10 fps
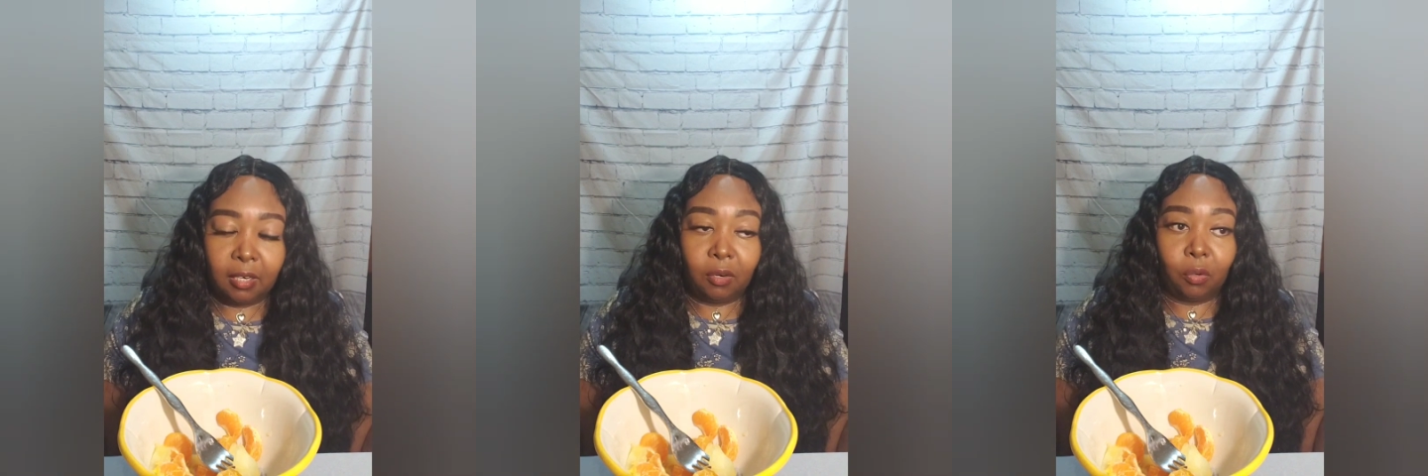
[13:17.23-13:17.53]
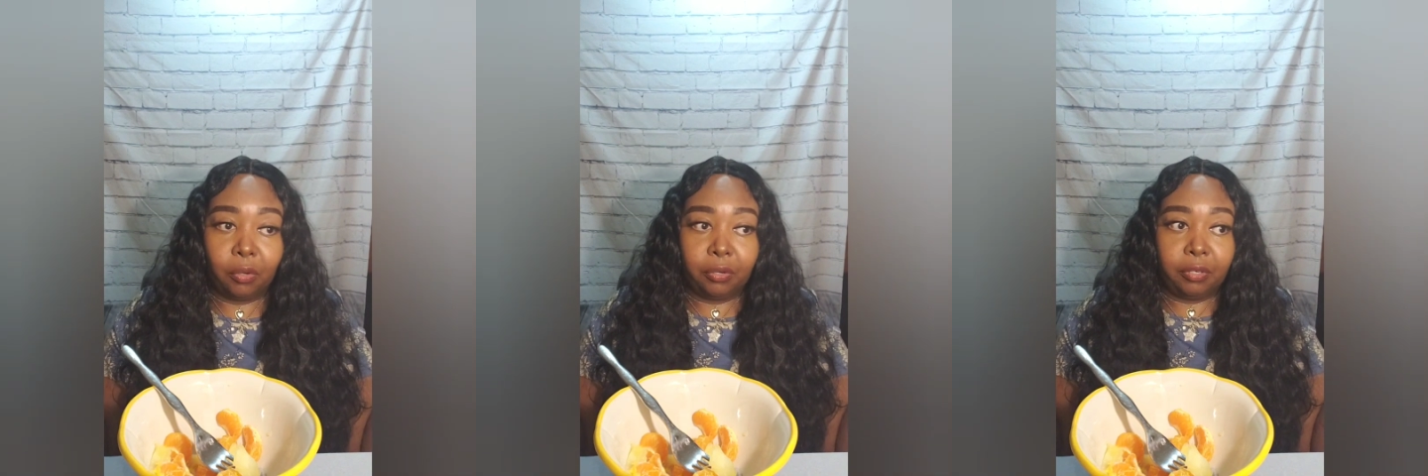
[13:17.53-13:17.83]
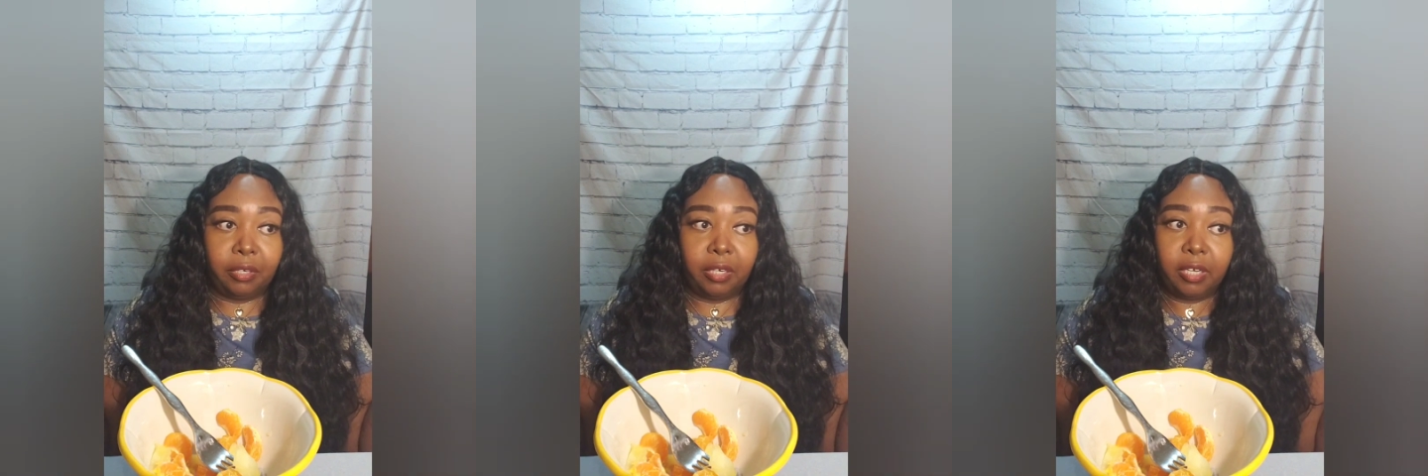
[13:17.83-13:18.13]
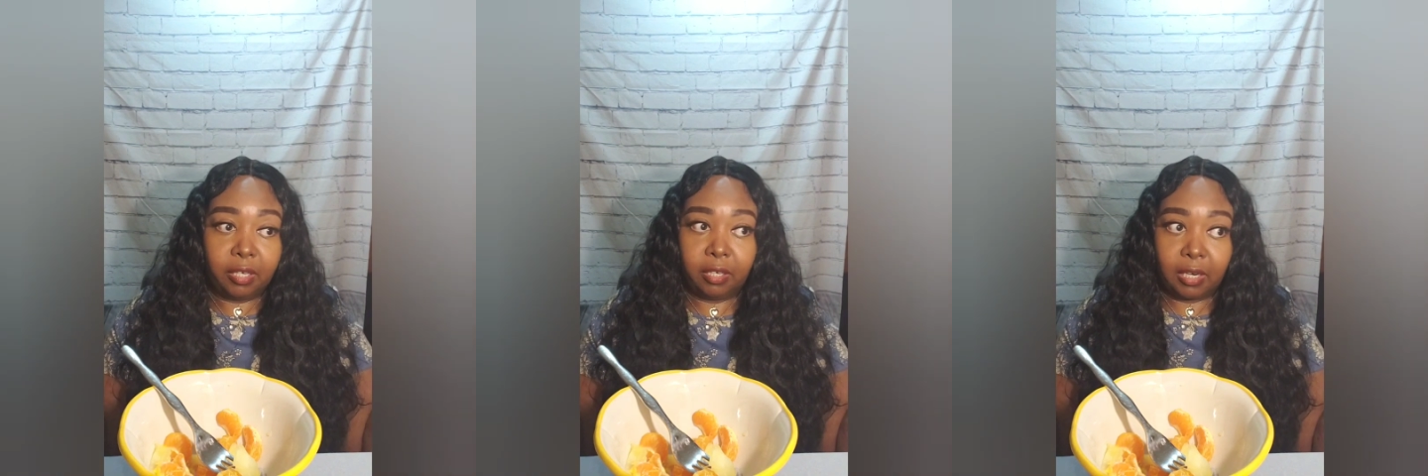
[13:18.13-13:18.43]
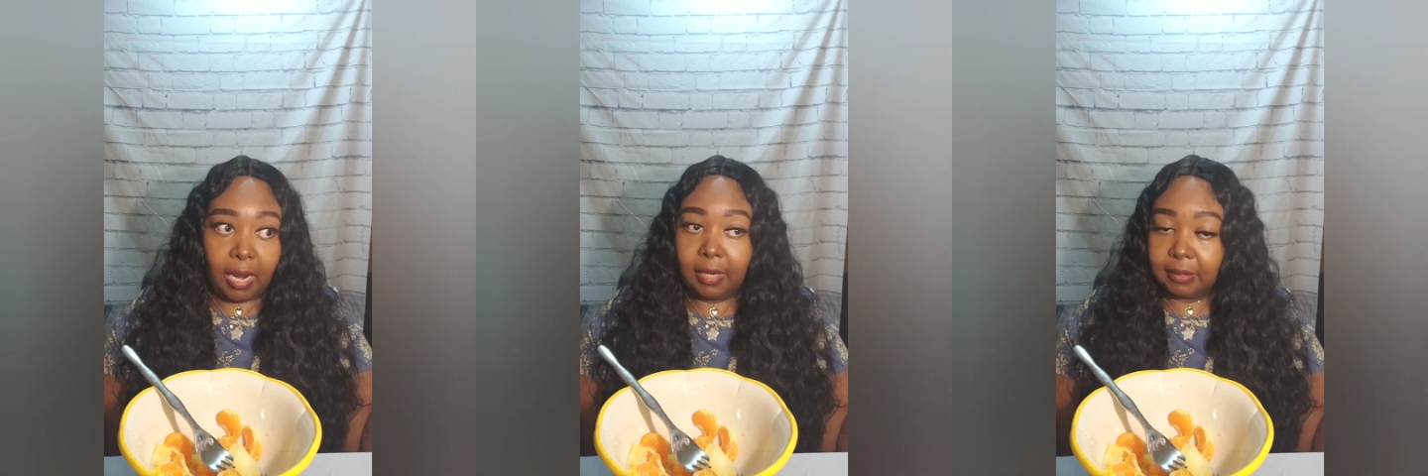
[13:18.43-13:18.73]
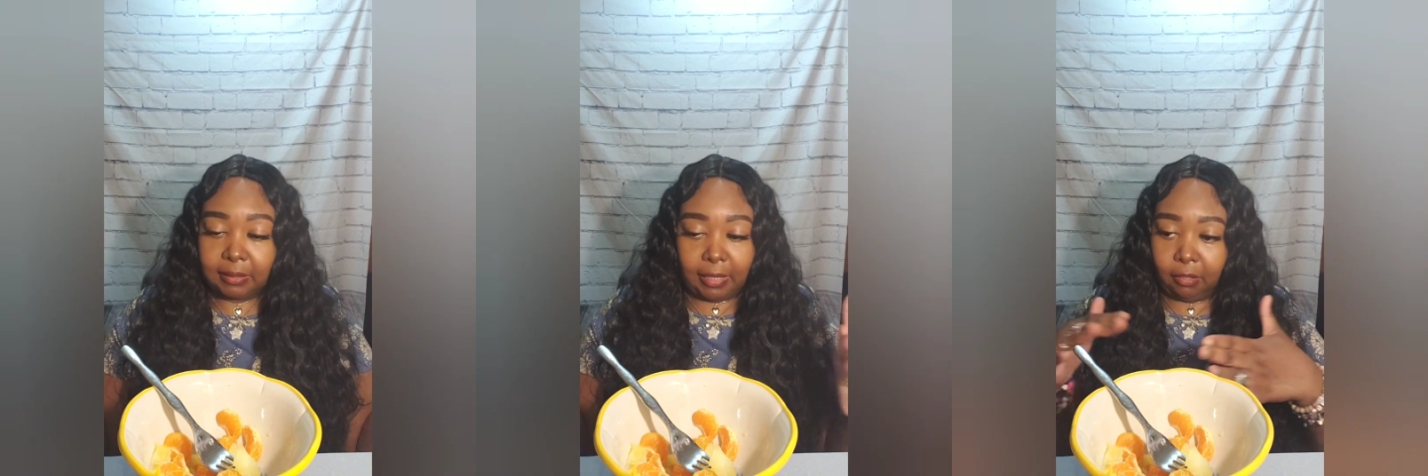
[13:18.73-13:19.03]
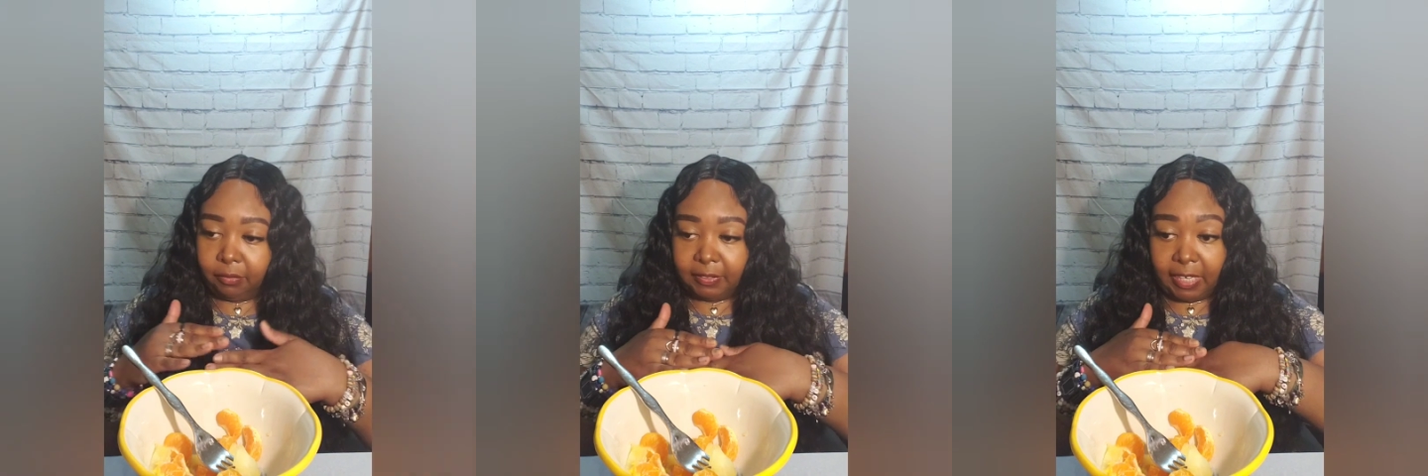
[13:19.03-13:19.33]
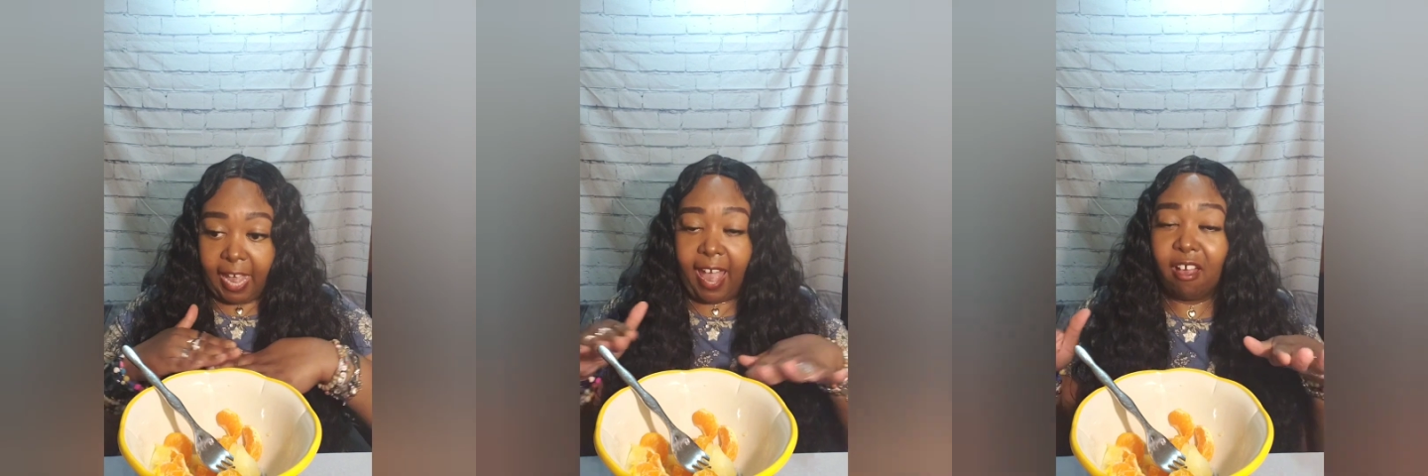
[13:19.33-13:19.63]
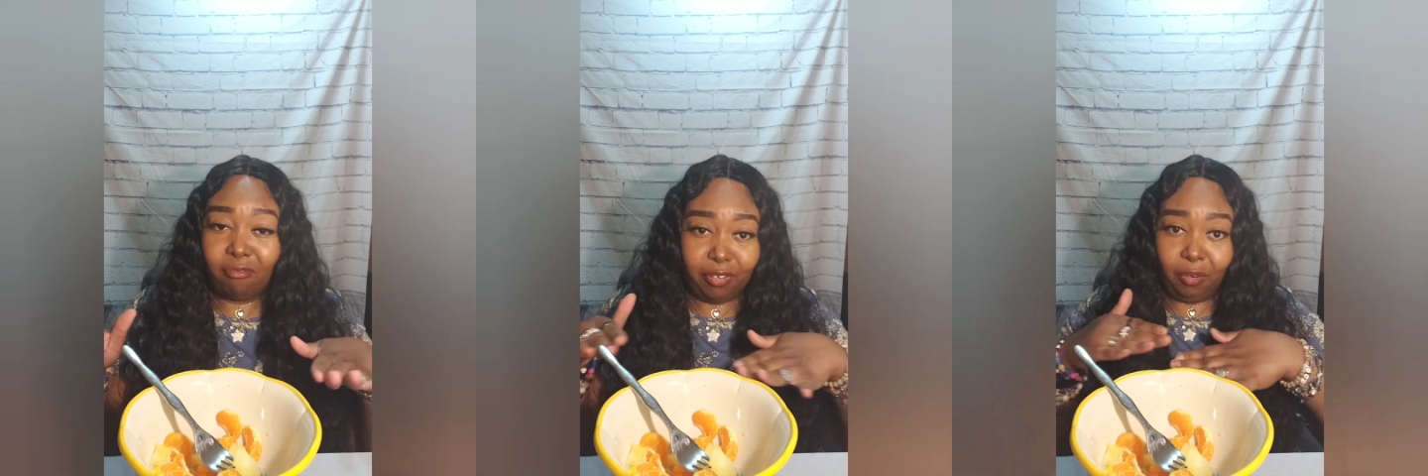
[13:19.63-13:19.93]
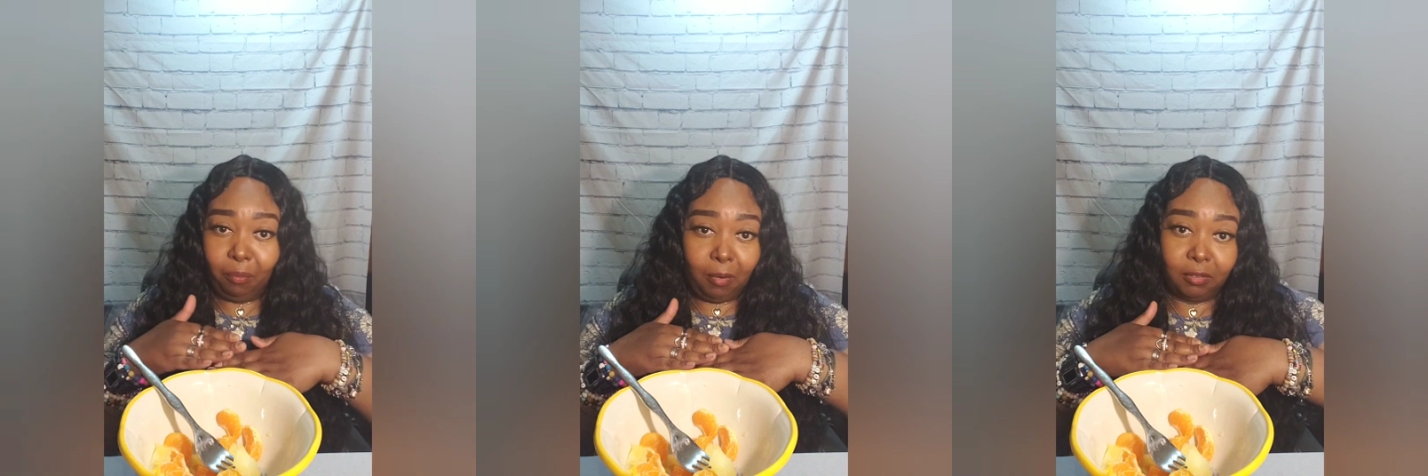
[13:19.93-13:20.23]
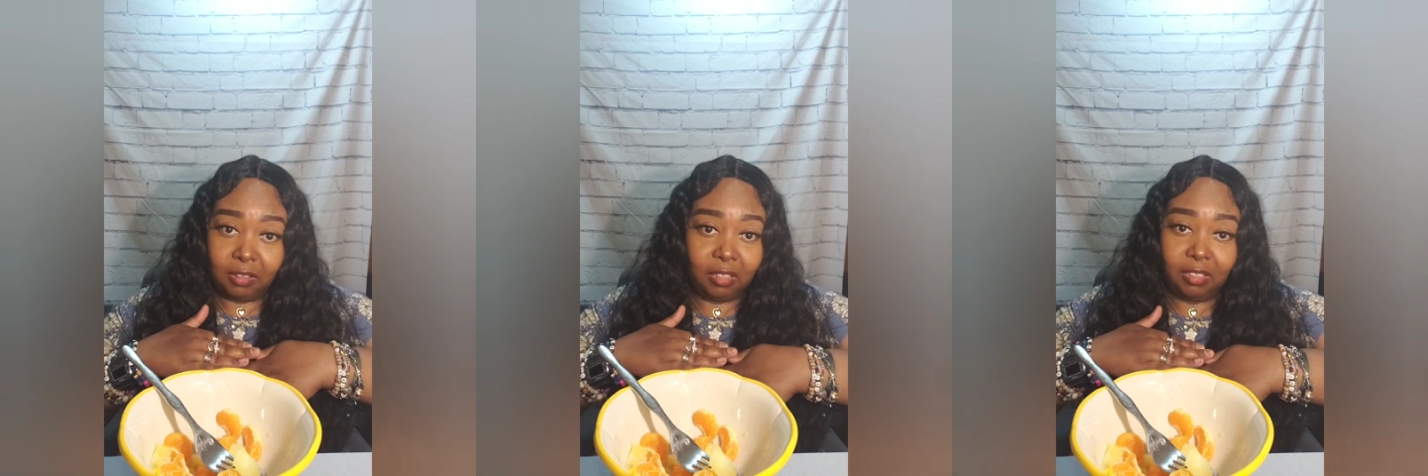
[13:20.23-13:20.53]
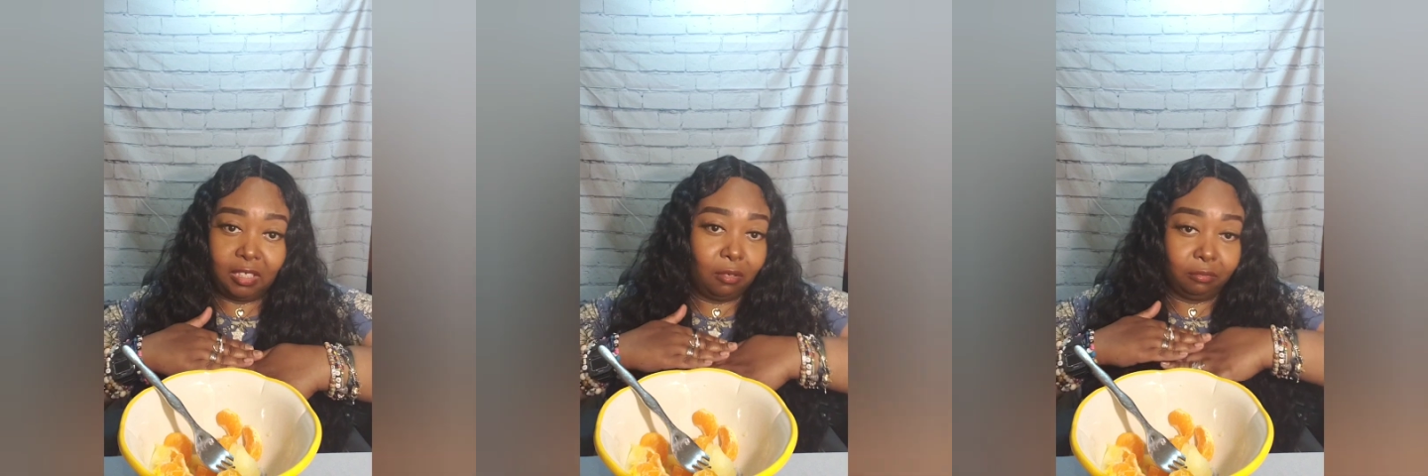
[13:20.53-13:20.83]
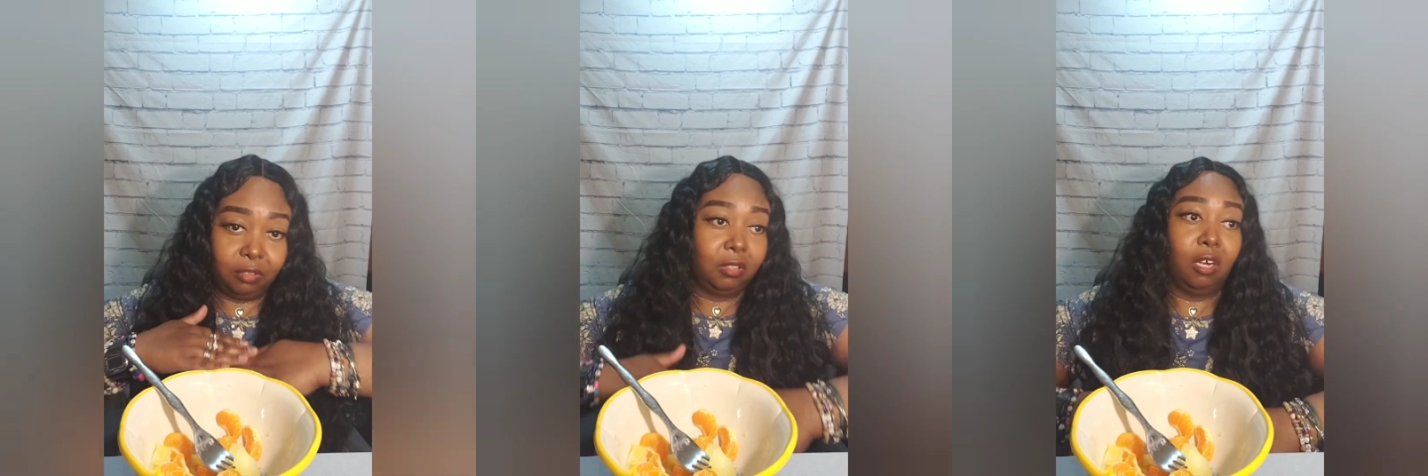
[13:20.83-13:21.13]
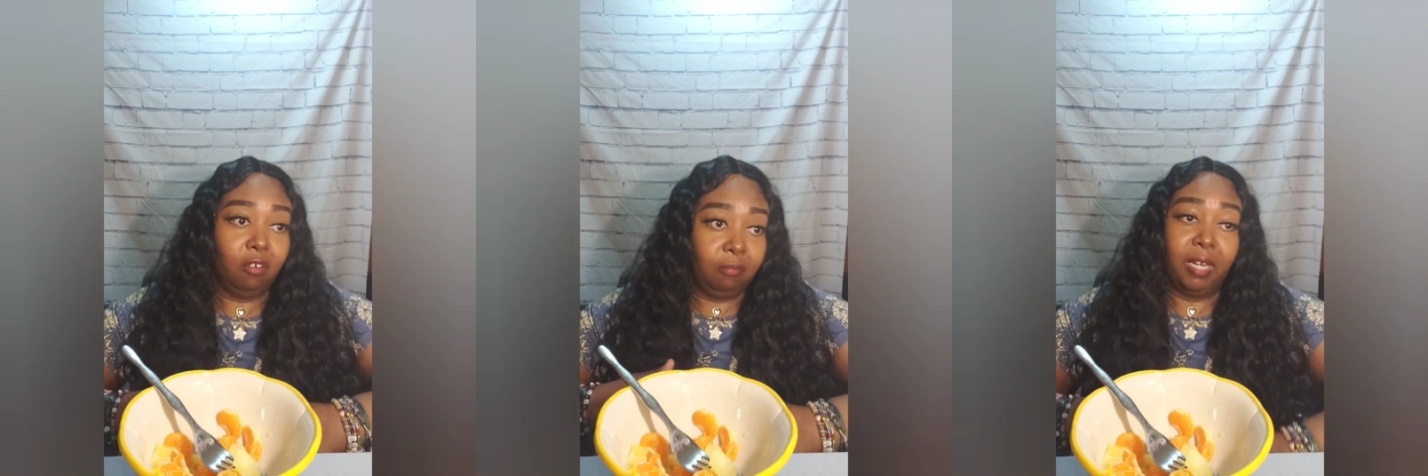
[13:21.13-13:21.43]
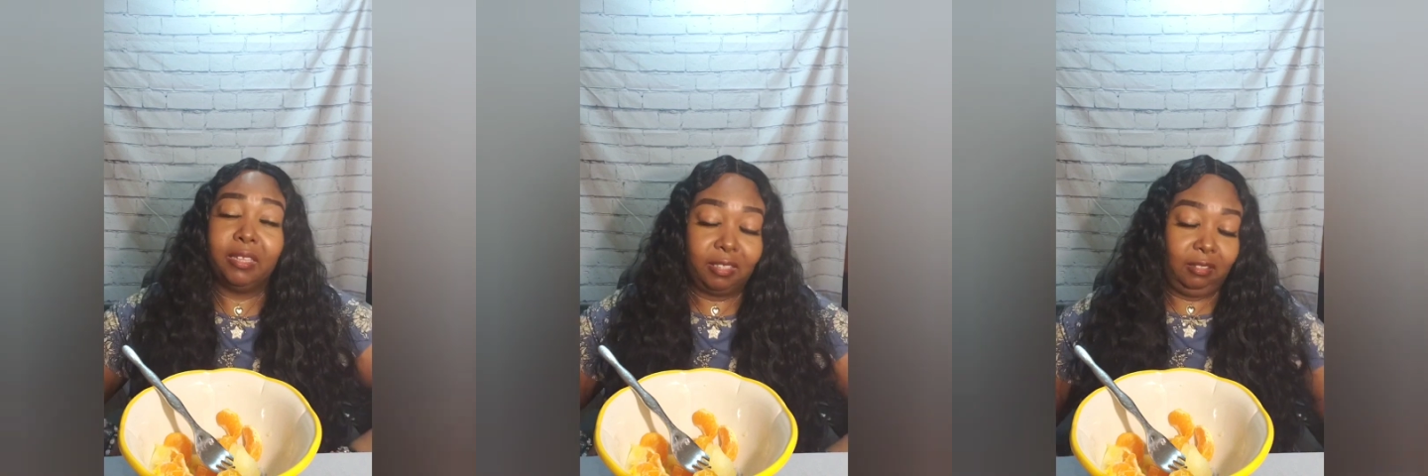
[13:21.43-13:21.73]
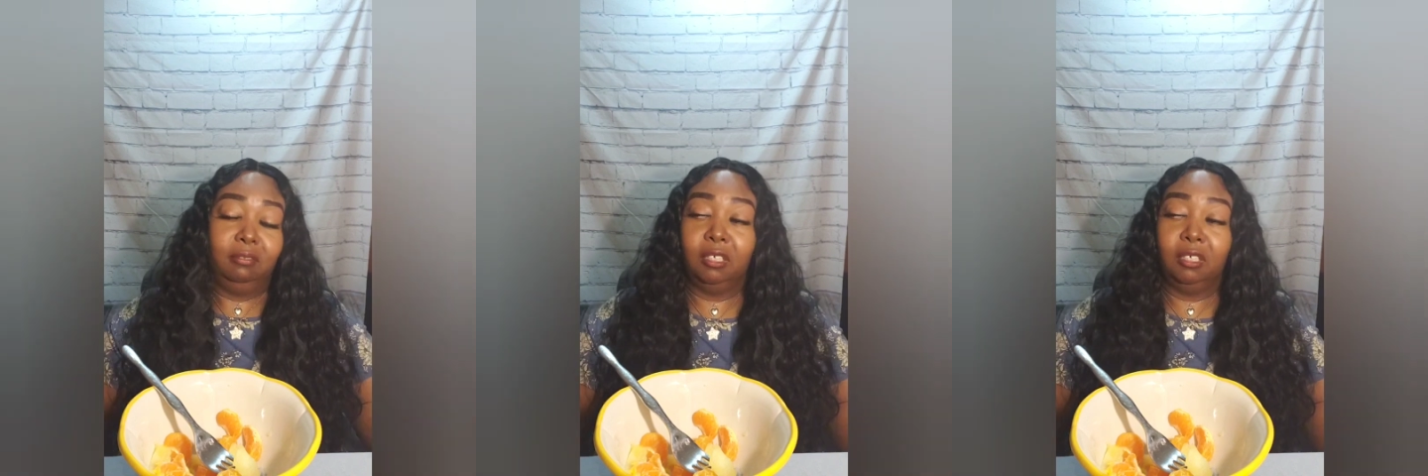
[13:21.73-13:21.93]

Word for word: Or none. Honestly, I ain't gonna even say half. We don't mostly don't deserve nothing.